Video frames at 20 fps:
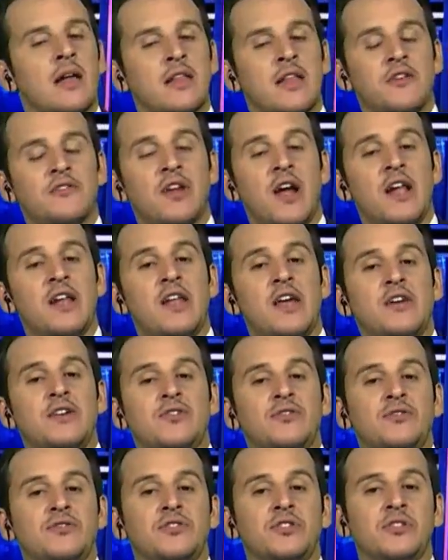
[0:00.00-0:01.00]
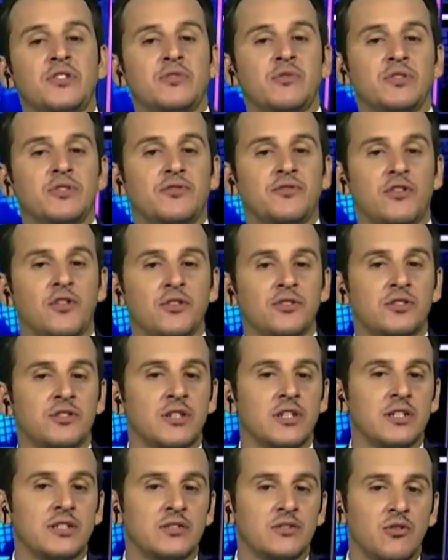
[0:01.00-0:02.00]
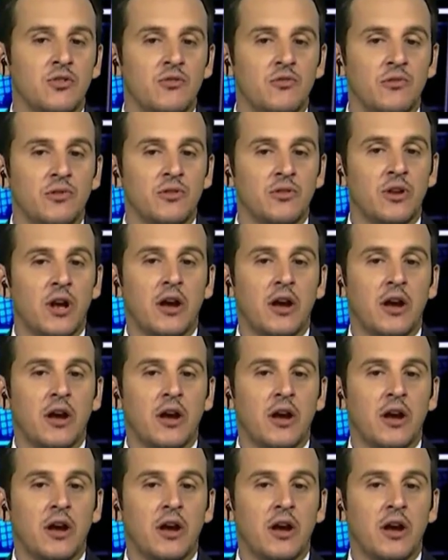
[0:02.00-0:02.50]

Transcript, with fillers: The United Nations Children's Fund says over